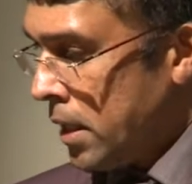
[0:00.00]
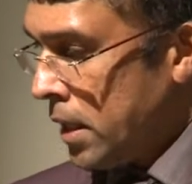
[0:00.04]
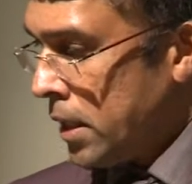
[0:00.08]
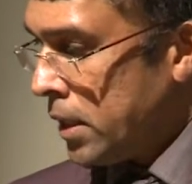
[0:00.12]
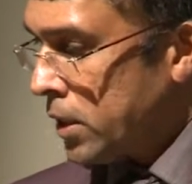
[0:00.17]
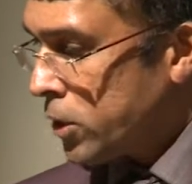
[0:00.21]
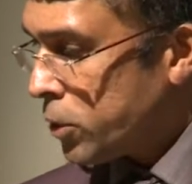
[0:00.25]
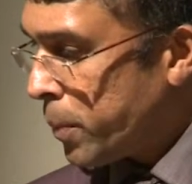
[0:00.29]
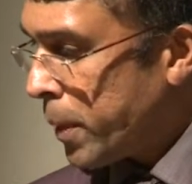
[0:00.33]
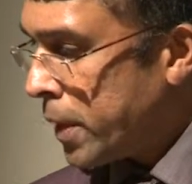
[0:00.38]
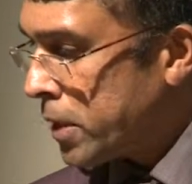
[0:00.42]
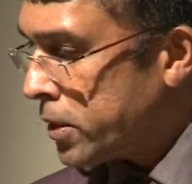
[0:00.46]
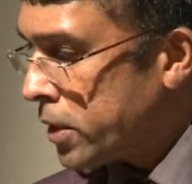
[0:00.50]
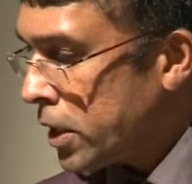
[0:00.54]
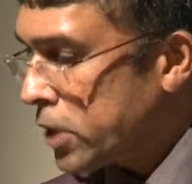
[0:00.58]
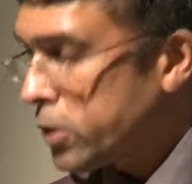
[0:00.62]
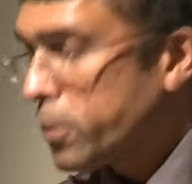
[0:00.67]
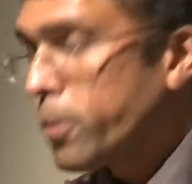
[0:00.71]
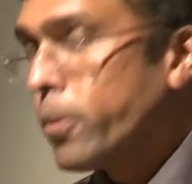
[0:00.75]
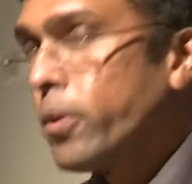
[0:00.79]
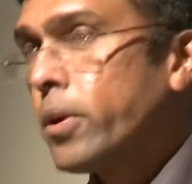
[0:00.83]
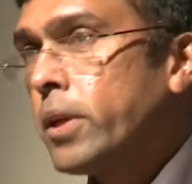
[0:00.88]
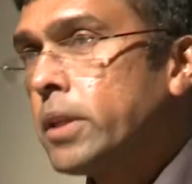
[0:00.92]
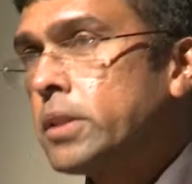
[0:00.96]
In space
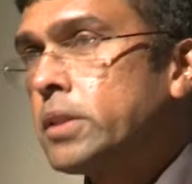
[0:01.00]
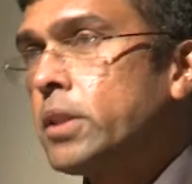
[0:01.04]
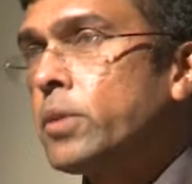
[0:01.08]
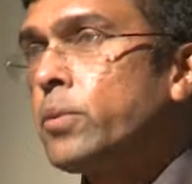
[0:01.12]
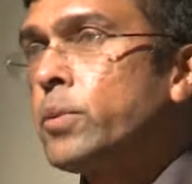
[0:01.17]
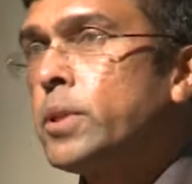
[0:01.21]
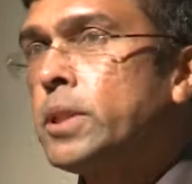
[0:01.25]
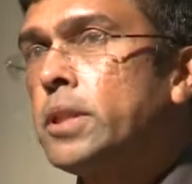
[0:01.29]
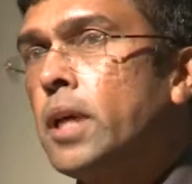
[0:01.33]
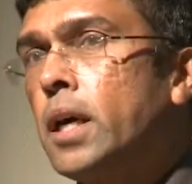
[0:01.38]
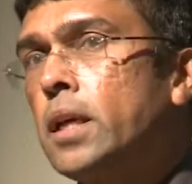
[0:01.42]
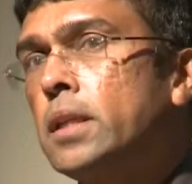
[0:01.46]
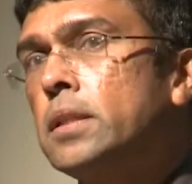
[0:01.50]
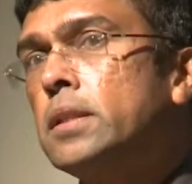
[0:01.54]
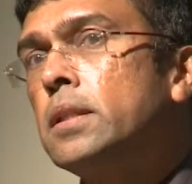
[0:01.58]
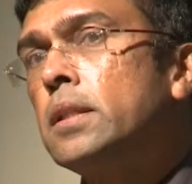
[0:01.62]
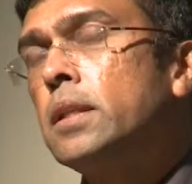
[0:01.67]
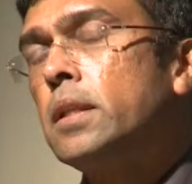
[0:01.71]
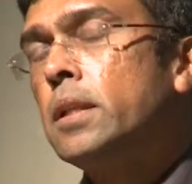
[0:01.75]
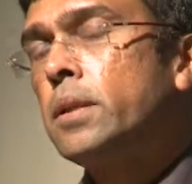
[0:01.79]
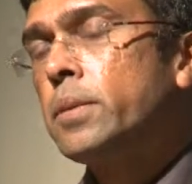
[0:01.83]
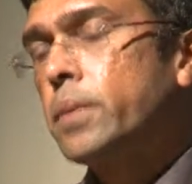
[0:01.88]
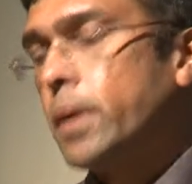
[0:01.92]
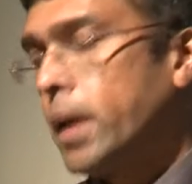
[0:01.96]
exploration, we've done
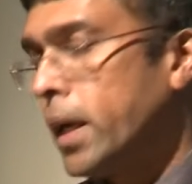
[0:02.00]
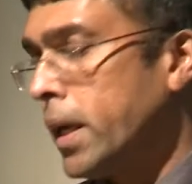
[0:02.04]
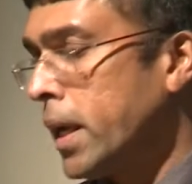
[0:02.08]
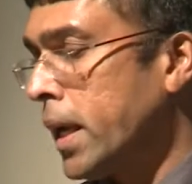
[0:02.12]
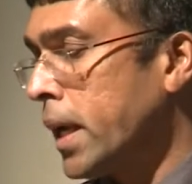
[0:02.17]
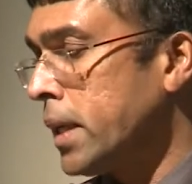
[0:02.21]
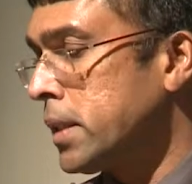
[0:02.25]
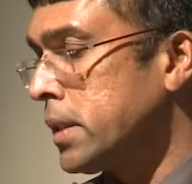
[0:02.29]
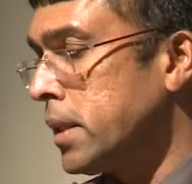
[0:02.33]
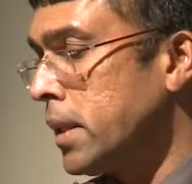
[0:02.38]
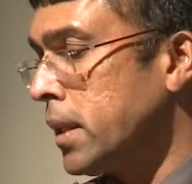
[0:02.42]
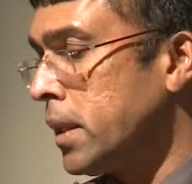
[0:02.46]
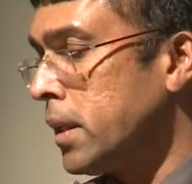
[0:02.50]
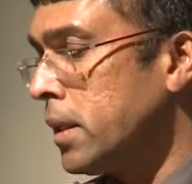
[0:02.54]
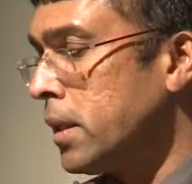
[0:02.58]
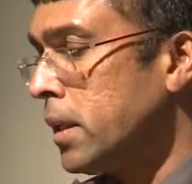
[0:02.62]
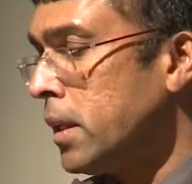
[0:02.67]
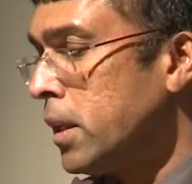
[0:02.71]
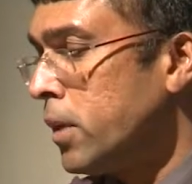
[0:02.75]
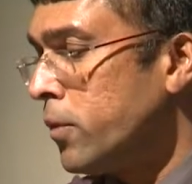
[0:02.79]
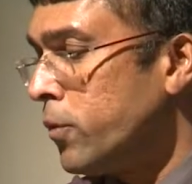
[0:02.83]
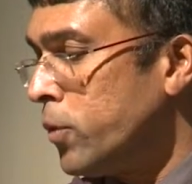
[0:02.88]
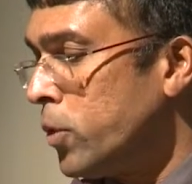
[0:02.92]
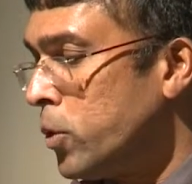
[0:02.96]
looking at
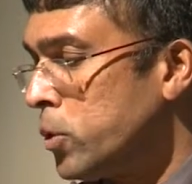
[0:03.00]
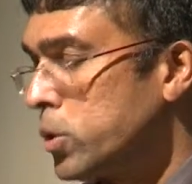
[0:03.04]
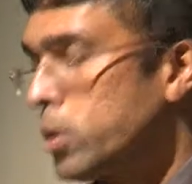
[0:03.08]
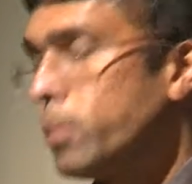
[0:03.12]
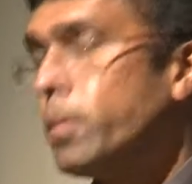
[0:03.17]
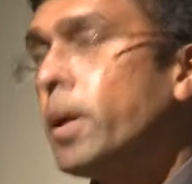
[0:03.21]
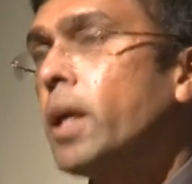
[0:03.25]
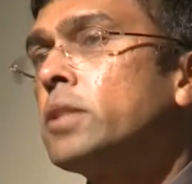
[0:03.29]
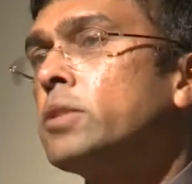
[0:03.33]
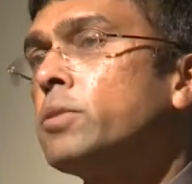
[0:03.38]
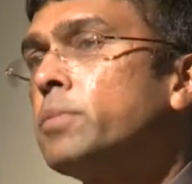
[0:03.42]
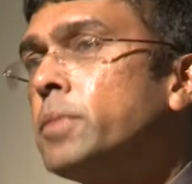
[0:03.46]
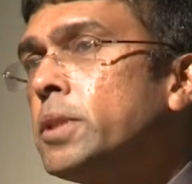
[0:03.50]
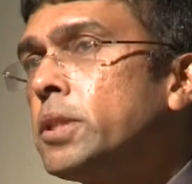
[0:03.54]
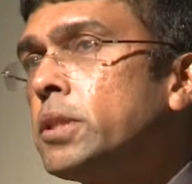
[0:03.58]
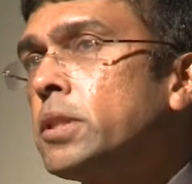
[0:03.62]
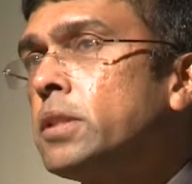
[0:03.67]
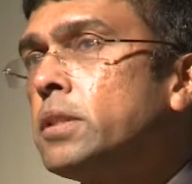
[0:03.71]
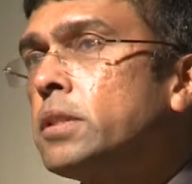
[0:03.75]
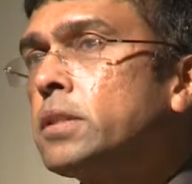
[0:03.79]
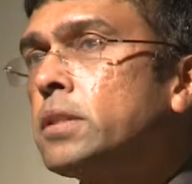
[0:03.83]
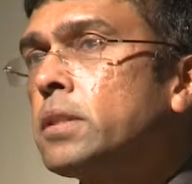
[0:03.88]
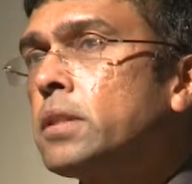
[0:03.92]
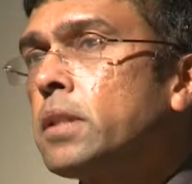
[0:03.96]
future Mars
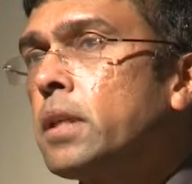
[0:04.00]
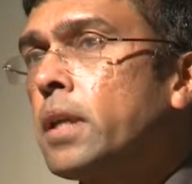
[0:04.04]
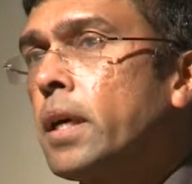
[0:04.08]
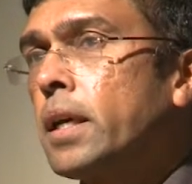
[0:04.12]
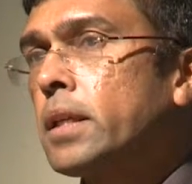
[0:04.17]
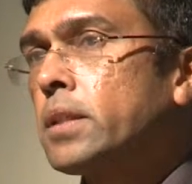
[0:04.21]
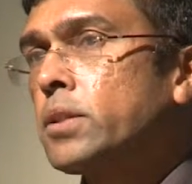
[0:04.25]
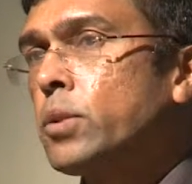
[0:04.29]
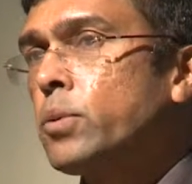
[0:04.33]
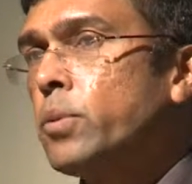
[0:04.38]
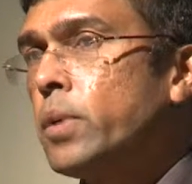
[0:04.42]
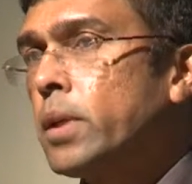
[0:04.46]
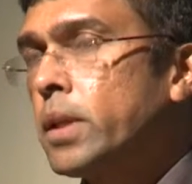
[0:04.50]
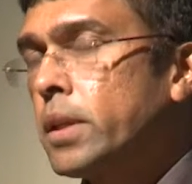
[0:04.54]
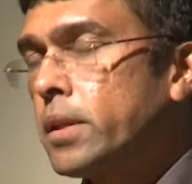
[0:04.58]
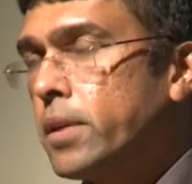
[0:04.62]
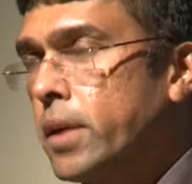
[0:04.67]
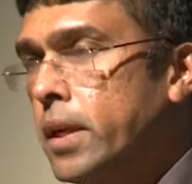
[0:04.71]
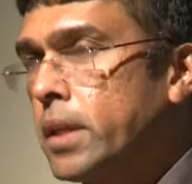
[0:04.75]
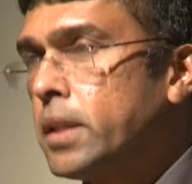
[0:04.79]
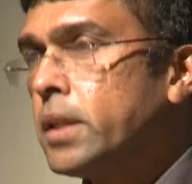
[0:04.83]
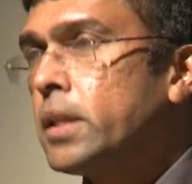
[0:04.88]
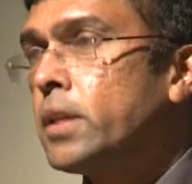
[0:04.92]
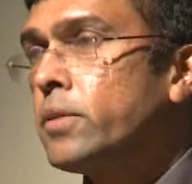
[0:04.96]
missions, so we're
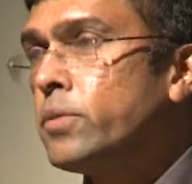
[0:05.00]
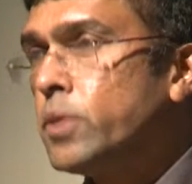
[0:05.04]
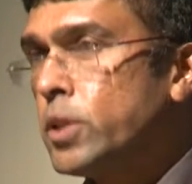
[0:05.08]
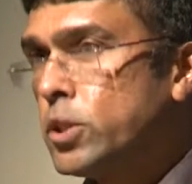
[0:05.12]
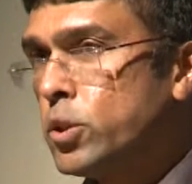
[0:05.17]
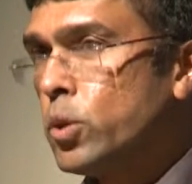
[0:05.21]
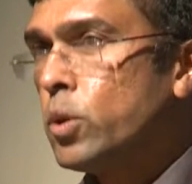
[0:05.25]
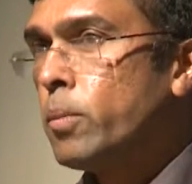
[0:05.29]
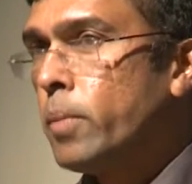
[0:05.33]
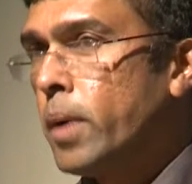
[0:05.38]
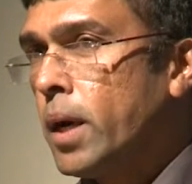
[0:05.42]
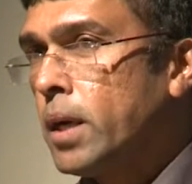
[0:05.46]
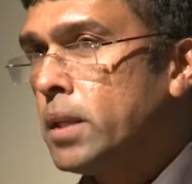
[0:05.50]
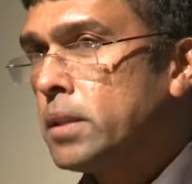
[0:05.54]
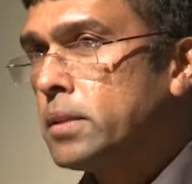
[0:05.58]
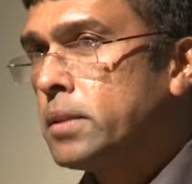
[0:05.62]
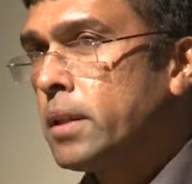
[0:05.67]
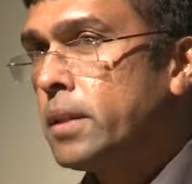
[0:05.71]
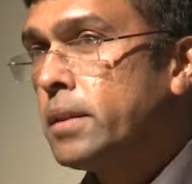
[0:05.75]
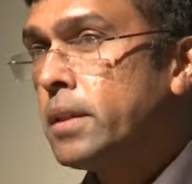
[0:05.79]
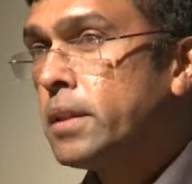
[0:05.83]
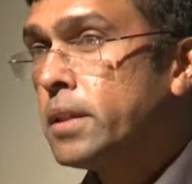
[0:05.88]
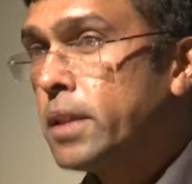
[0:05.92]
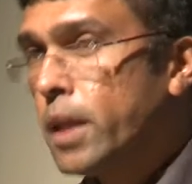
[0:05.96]
creating a virtual Mars
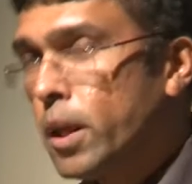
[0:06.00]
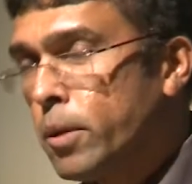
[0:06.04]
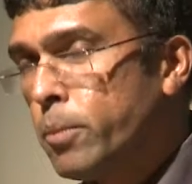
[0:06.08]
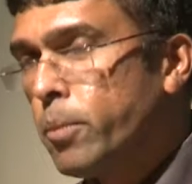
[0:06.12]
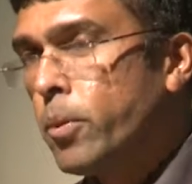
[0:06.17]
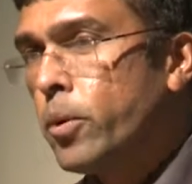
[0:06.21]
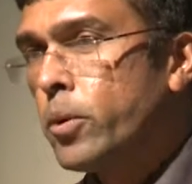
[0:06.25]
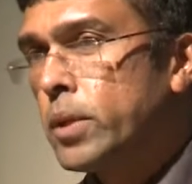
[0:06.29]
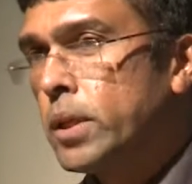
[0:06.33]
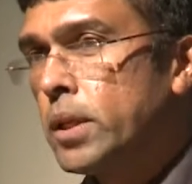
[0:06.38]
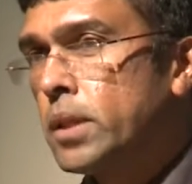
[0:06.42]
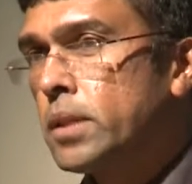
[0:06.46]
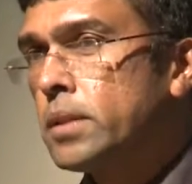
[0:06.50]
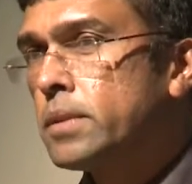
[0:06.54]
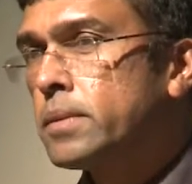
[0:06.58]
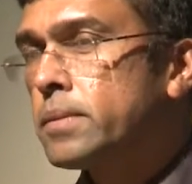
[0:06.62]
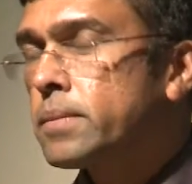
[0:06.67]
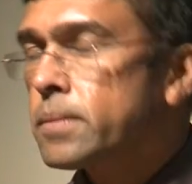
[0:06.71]
and they're teleporting